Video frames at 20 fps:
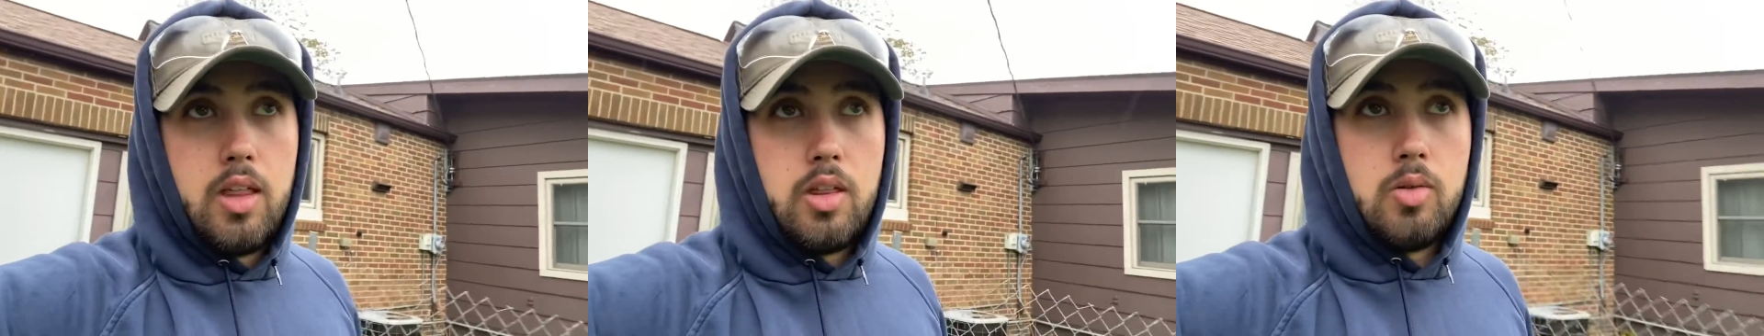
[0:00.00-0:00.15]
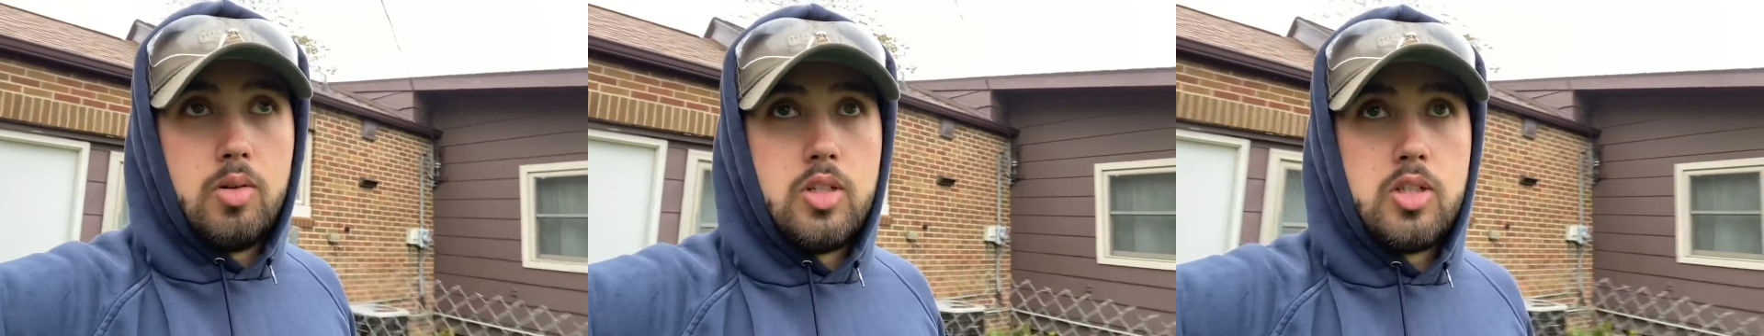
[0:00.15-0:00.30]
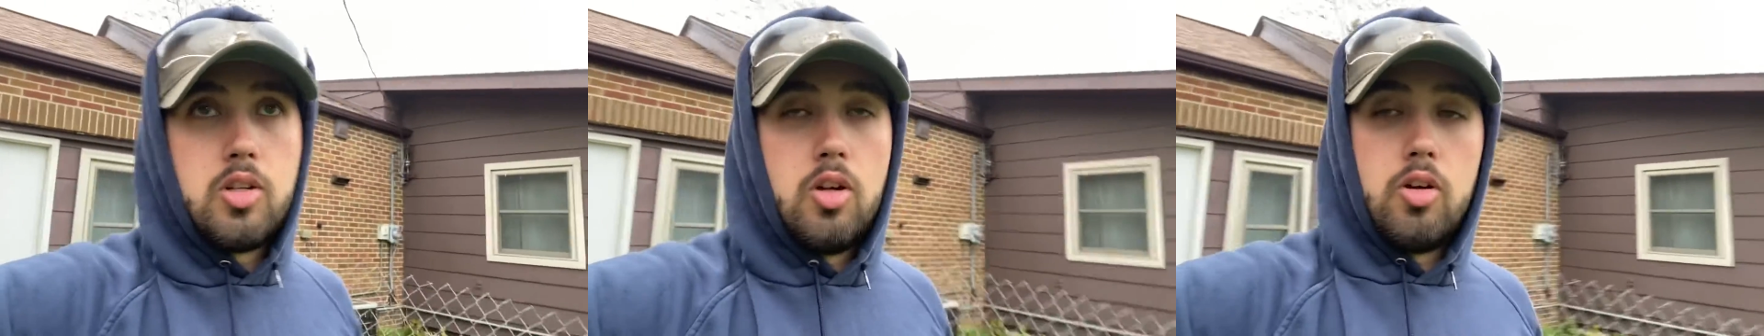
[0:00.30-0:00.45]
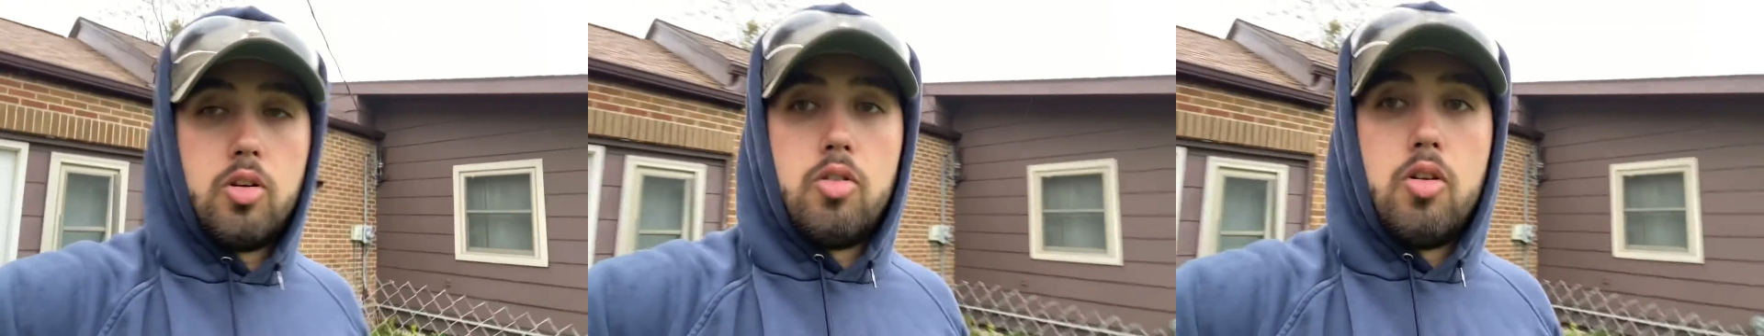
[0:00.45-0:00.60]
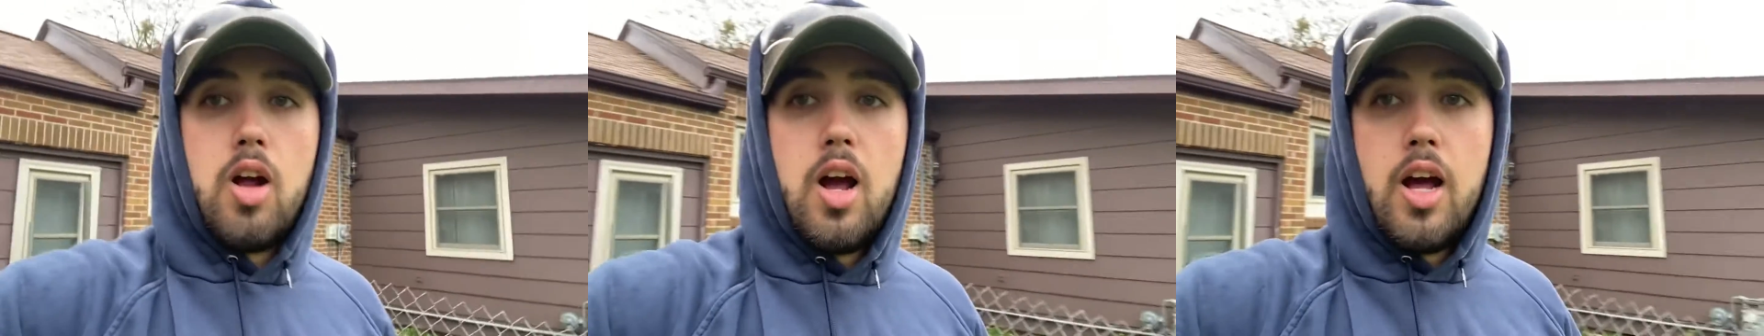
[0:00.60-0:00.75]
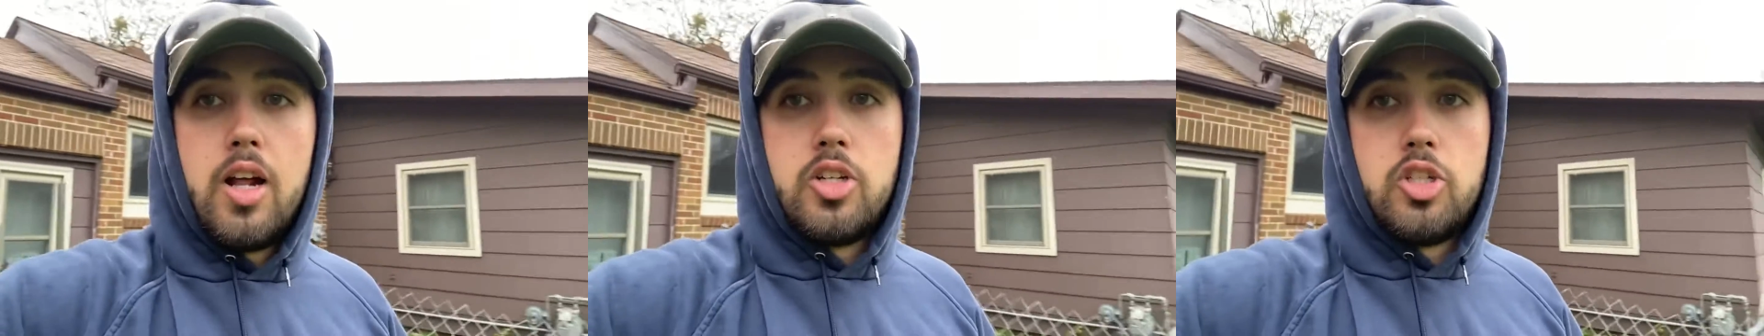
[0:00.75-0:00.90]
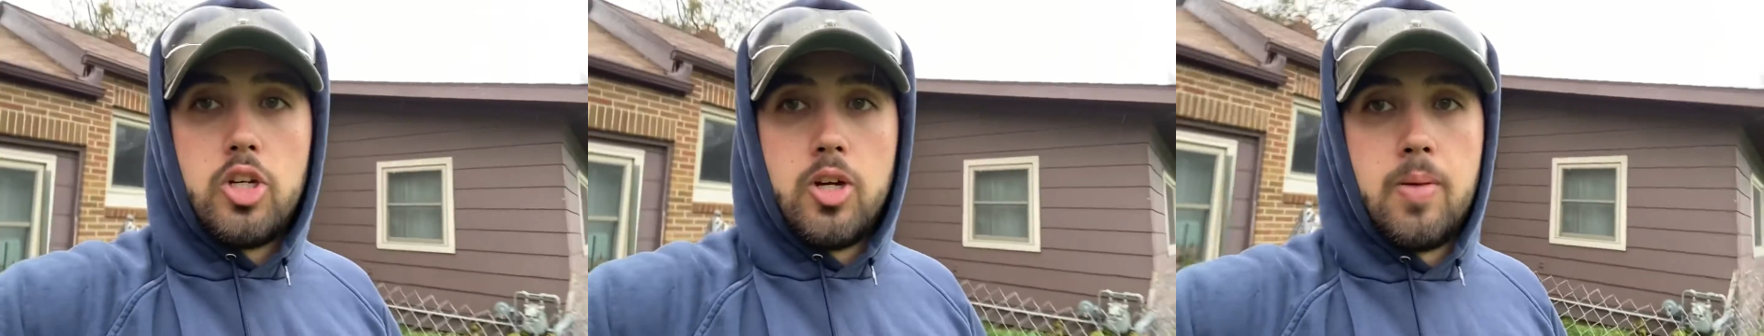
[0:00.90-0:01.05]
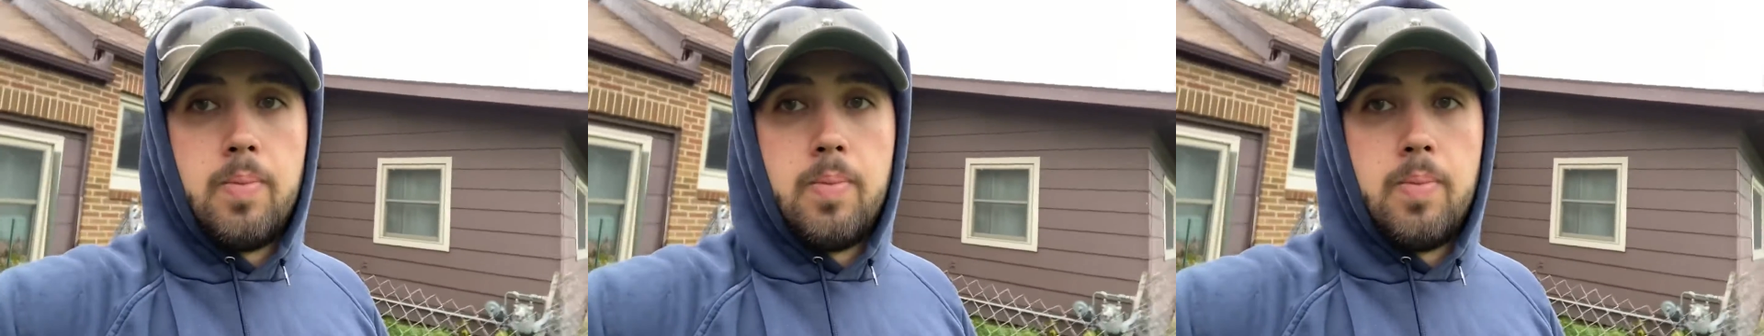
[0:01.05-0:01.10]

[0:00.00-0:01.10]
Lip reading: 3-stall garage,